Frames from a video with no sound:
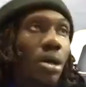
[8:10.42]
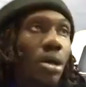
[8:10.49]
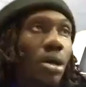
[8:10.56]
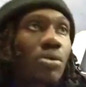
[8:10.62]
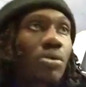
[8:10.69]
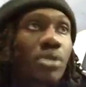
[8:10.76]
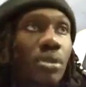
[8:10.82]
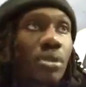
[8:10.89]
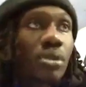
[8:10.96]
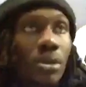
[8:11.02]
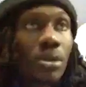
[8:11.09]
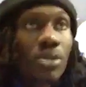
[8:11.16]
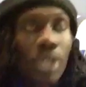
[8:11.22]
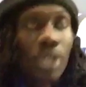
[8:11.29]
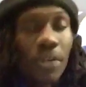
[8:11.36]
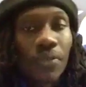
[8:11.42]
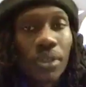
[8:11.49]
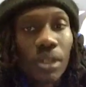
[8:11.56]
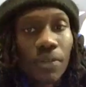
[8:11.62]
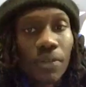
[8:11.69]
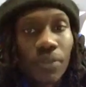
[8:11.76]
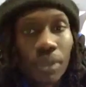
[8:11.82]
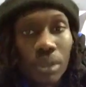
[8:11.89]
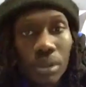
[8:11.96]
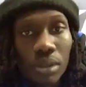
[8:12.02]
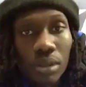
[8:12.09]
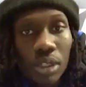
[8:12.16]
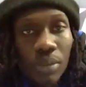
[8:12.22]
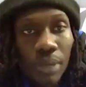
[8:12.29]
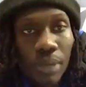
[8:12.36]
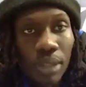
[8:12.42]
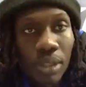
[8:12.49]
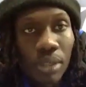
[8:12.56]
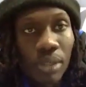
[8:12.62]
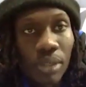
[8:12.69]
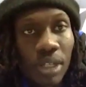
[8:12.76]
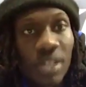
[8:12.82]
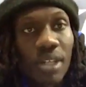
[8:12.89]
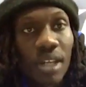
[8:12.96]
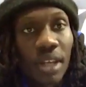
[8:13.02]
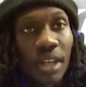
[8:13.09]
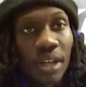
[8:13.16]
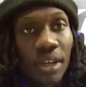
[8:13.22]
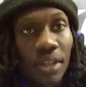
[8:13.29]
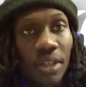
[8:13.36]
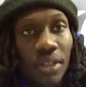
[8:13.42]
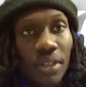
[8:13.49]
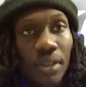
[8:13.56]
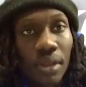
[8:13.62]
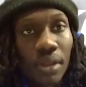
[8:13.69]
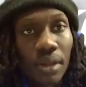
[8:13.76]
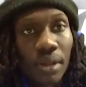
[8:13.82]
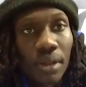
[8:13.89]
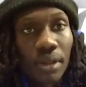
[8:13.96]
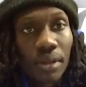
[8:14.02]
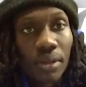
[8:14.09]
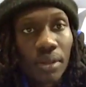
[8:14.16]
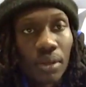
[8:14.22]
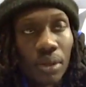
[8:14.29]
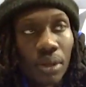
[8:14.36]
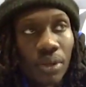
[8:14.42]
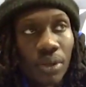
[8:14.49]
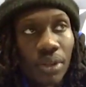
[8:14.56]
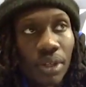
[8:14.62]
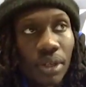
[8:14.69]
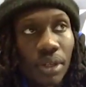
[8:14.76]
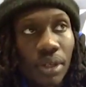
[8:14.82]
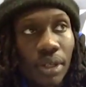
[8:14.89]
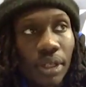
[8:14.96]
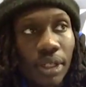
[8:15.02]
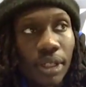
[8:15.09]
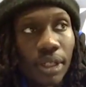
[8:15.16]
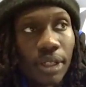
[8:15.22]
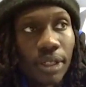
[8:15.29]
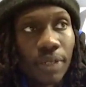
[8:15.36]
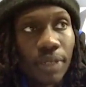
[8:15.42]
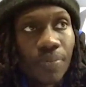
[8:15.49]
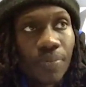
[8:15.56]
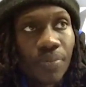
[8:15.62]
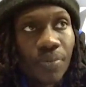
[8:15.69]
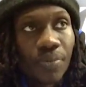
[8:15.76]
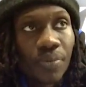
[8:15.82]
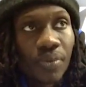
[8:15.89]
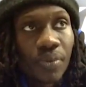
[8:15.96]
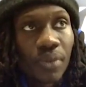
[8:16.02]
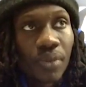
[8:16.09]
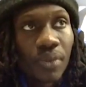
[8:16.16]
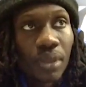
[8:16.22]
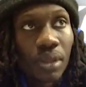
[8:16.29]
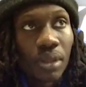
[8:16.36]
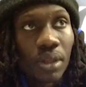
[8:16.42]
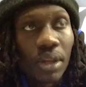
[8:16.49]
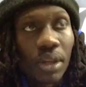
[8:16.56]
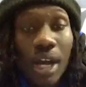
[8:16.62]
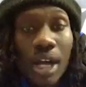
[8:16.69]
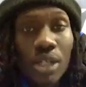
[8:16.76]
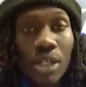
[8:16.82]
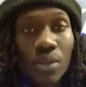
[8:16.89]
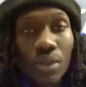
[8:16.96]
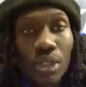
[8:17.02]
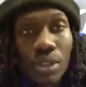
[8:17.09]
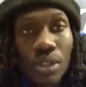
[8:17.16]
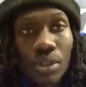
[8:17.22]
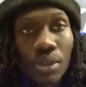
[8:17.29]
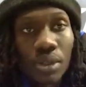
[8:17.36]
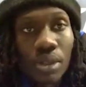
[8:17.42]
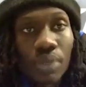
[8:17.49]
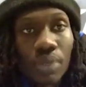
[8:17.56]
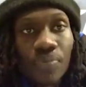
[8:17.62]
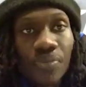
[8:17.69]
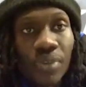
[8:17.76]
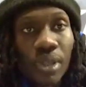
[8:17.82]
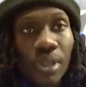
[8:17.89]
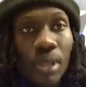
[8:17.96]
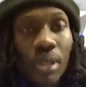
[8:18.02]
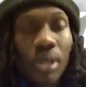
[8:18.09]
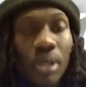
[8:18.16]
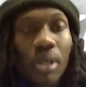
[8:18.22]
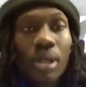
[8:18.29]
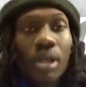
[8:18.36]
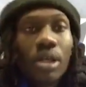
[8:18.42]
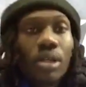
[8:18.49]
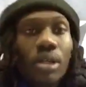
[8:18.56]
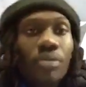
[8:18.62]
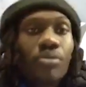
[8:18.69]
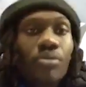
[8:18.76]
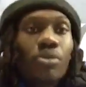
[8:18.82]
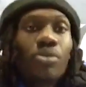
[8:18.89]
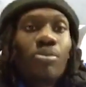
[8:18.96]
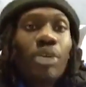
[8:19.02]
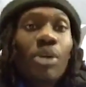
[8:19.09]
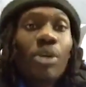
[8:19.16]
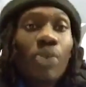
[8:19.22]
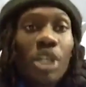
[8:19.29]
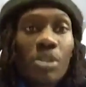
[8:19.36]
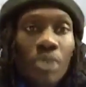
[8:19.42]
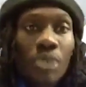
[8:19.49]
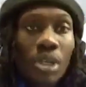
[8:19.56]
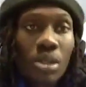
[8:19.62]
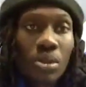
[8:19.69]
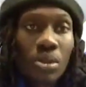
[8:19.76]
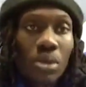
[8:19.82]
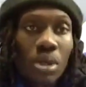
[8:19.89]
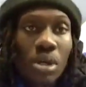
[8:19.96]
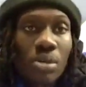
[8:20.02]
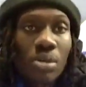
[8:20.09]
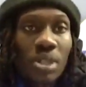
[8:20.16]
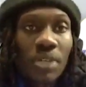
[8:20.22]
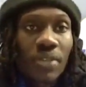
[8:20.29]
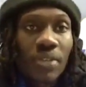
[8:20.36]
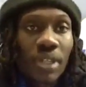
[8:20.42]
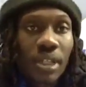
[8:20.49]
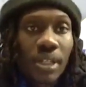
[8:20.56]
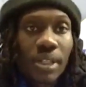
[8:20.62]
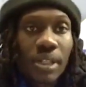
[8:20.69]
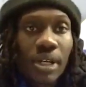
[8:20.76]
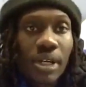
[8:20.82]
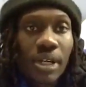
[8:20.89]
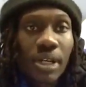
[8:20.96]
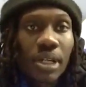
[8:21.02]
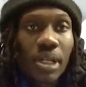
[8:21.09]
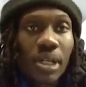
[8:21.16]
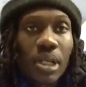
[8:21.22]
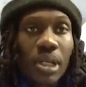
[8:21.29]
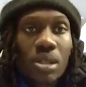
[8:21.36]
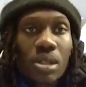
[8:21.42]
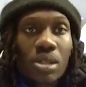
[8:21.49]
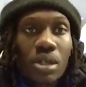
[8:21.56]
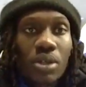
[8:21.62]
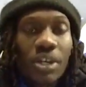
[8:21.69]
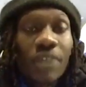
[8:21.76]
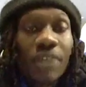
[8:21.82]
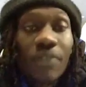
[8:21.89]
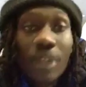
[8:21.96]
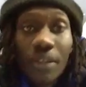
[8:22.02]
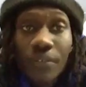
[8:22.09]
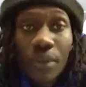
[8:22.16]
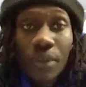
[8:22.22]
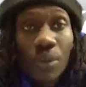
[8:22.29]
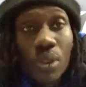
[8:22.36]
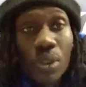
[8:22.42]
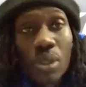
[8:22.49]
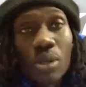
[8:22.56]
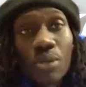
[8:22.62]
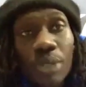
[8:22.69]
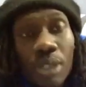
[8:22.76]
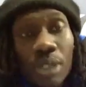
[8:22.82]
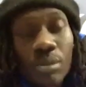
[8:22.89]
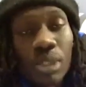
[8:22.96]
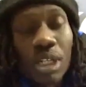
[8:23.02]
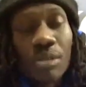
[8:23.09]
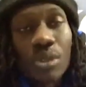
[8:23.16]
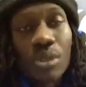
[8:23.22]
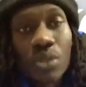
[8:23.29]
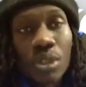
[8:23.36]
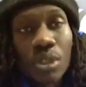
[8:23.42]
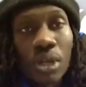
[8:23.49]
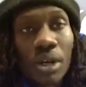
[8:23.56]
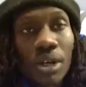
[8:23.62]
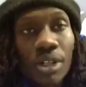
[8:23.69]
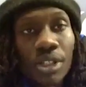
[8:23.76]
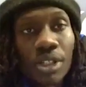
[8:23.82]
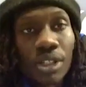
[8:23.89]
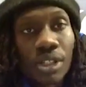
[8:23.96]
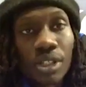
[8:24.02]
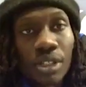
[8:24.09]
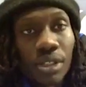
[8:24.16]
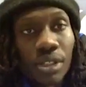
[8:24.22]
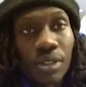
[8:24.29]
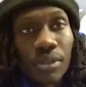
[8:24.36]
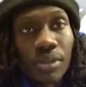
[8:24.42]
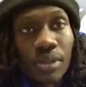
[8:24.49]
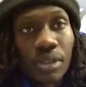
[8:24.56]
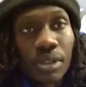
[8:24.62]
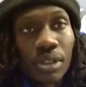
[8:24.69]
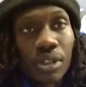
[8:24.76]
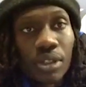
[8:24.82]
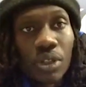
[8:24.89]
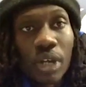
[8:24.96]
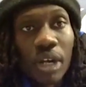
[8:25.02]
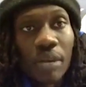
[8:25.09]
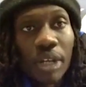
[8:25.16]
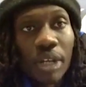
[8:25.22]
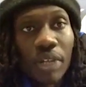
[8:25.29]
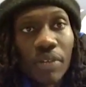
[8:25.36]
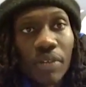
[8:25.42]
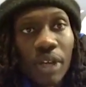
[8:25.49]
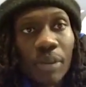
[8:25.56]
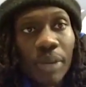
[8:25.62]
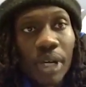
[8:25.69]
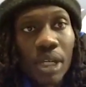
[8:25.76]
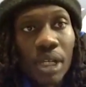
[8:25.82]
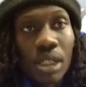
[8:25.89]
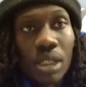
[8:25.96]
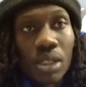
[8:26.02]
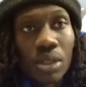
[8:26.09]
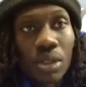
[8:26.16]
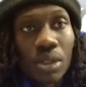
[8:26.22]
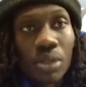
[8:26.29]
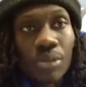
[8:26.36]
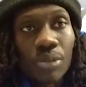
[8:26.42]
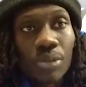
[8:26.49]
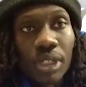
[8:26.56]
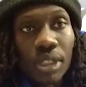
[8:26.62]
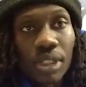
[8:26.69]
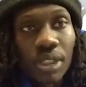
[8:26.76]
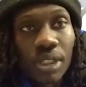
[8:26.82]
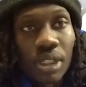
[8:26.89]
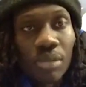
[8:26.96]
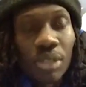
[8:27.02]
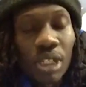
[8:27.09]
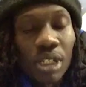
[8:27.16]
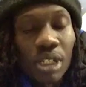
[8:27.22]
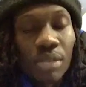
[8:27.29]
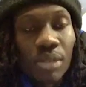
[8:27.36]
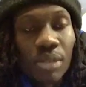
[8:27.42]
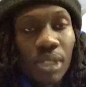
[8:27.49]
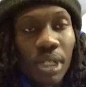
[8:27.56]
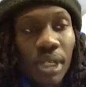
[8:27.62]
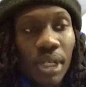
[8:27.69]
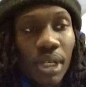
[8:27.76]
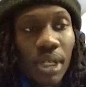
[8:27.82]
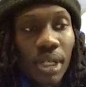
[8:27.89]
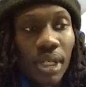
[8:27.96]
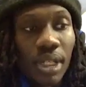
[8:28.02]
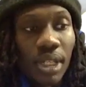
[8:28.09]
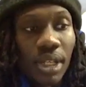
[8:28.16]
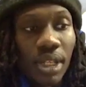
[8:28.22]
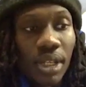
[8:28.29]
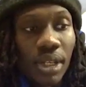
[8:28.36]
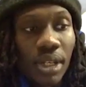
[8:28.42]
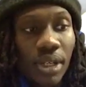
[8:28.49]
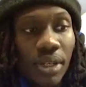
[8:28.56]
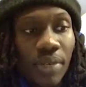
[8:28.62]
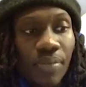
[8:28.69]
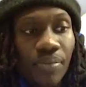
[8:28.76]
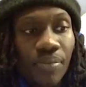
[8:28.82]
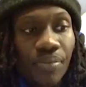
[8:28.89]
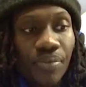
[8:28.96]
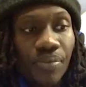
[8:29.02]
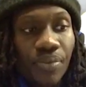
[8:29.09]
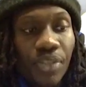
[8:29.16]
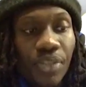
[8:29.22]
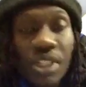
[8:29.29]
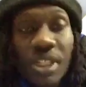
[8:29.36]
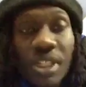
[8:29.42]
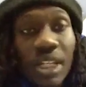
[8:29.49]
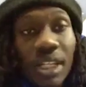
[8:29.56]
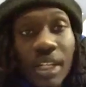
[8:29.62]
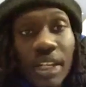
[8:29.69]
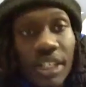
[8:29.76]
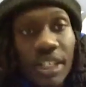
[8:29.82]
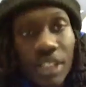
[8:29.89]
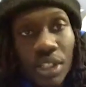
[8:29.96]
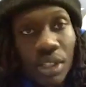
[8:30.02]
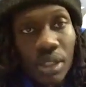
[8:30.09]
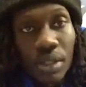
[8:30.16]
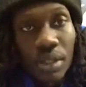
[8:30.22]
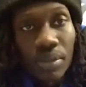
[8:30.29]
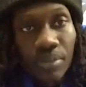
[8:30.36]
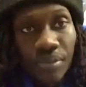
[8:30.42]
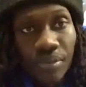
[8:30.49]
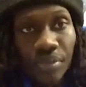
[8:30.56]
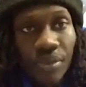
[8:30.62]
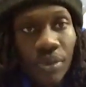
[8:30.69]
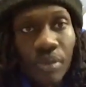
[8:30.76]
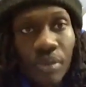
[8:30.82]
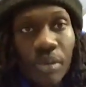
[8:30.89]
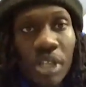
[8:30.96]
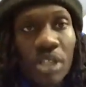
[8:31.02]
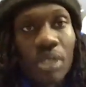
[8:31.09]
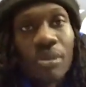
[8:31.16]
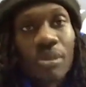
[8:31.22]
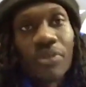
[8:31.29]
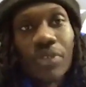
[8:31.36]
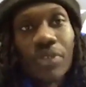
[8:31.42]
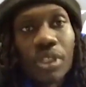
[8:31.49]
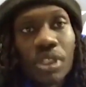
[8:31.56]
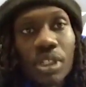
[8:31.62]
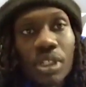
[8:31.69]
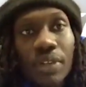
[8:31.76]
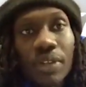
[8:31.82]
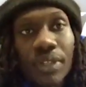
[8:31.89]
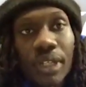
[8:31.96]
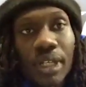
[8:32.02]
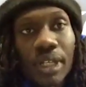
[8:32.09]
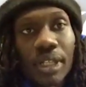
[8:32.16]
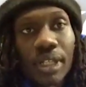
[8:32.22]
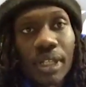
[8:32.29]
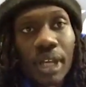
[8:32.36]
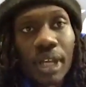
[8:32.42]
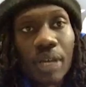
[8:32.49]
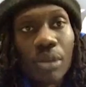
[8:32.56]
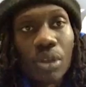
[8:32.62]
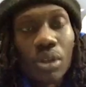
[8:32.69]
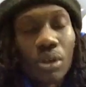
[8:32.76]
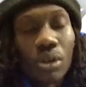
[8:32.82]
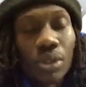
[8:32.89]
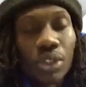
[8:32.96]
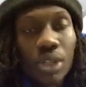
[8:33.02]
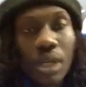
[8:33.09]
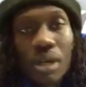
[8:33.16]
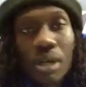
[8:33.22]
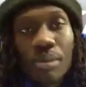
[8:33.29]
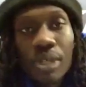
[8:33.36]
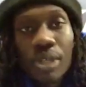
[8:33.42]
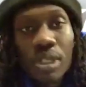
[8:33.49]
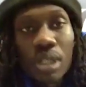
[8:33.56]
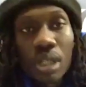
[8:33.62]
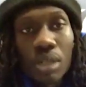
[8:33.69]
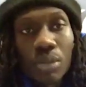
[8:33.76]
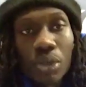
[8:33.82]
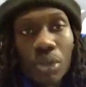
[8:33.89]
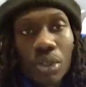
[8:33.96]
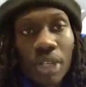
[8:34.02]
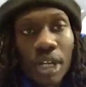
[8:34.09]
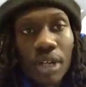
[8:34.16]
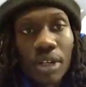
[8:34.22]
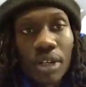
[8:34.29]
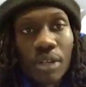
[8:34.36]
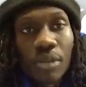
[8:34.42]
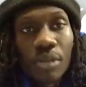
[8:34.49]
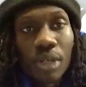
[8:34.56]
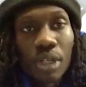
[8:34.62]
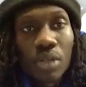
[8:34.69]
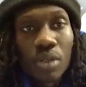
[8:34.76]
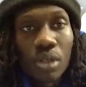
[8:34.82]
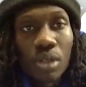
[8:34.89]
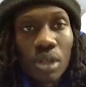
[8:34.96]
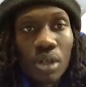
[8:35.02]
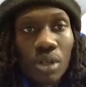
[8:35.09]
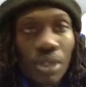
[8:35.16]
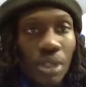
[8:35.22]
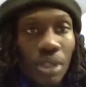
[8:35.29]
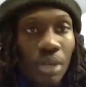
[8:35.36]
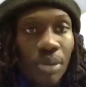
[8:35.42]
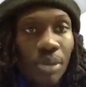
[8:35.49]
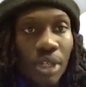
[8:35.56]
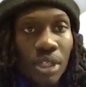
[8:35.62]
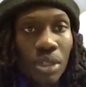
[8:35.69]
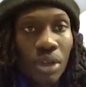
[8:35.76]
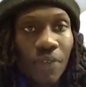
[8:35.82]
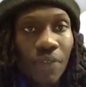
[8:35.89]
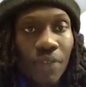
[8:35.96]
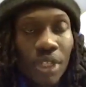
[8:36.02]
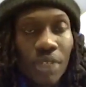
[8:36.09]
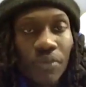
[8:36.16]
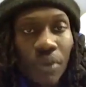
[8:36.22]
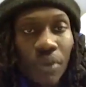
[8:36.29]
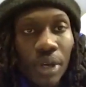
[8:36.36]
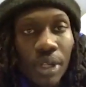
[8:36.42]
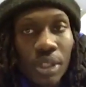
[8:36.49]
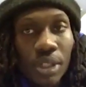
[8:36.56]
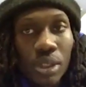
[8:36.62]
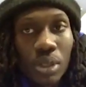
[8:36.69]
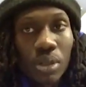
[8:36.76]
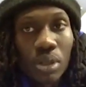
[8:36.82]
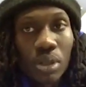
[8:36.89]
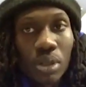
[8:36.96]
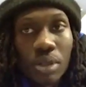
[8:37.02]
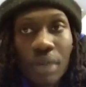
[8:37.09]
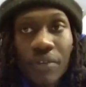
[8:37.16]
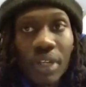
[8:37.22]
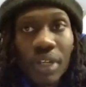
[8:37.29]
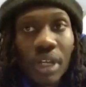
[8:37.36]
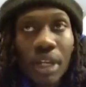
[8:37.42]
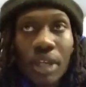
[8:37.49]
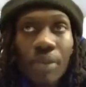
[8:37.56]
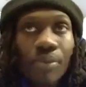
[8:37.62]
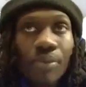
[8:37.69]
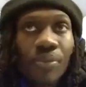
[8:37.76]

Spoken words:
It was definitely difficult, especially because of their length. You know, their guys are really tall. Big wingspans on arms and everything like that. So even if he was open, sometimes it was hard just to try and make the right pass, you know, because sometimes their length just messes up the vision and everything like that. But, you know, we tried our best to get the ball down to him because we know he's our best offensive threat. So, you know, every game,